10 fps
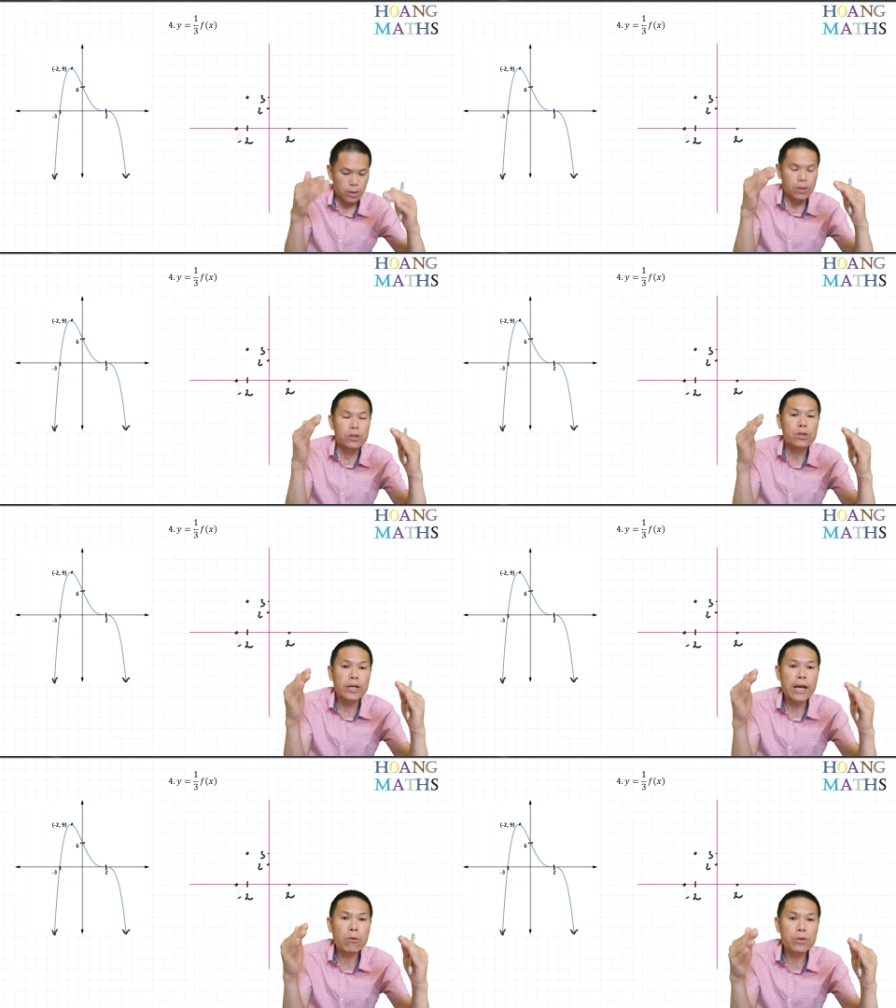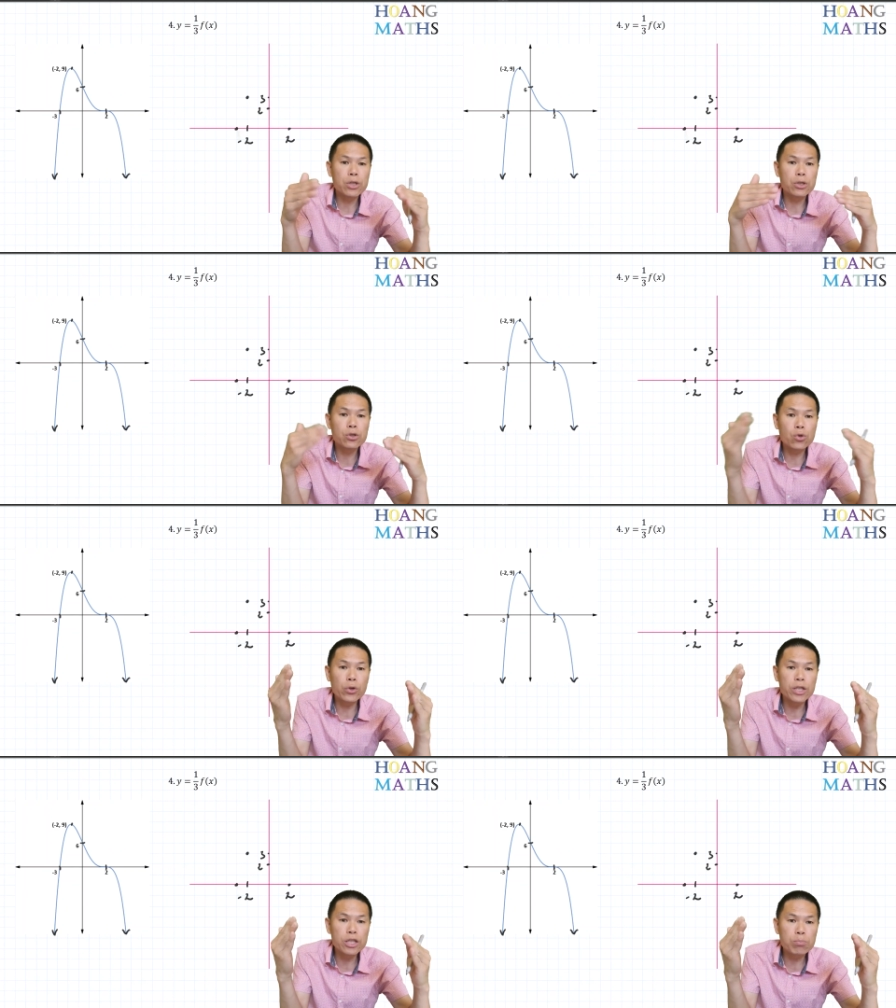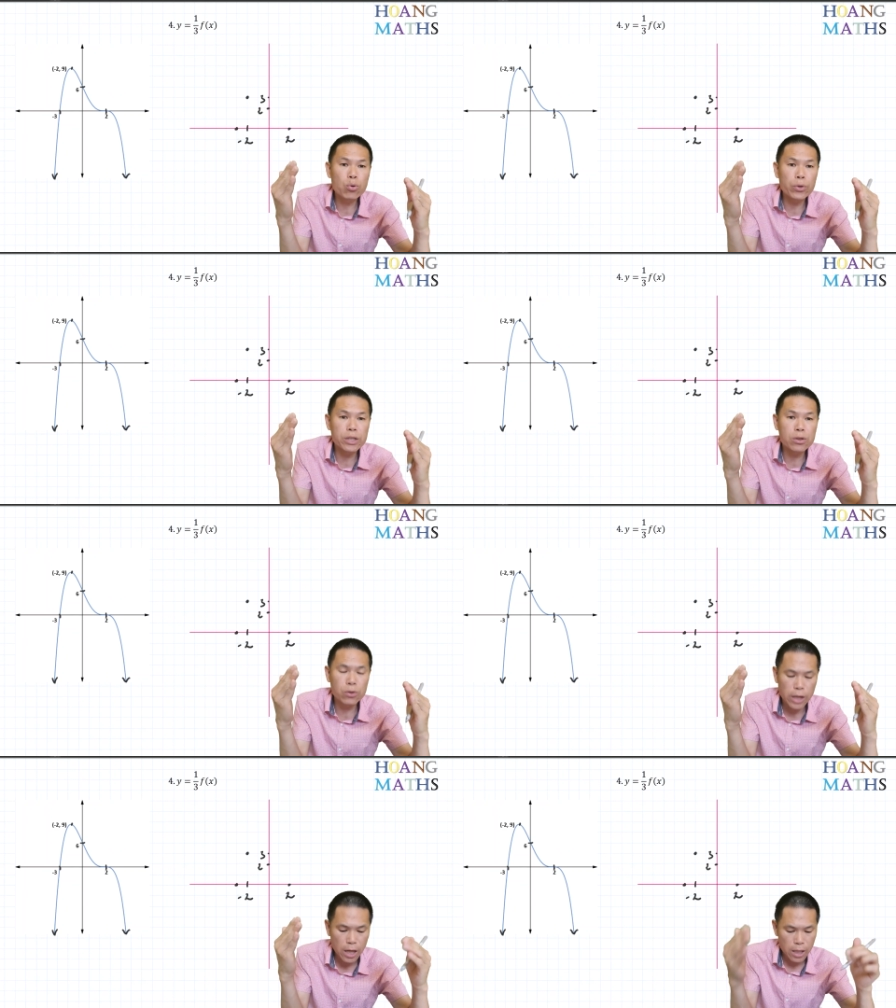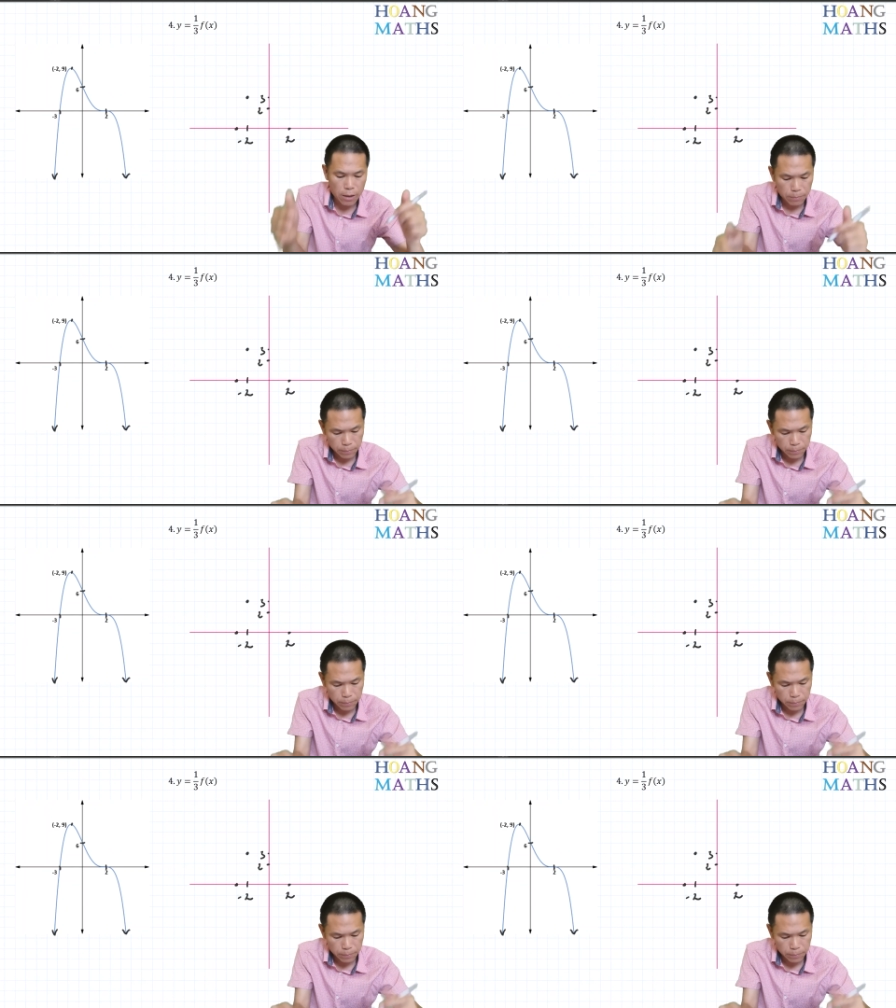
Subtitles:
So now we just join these points together.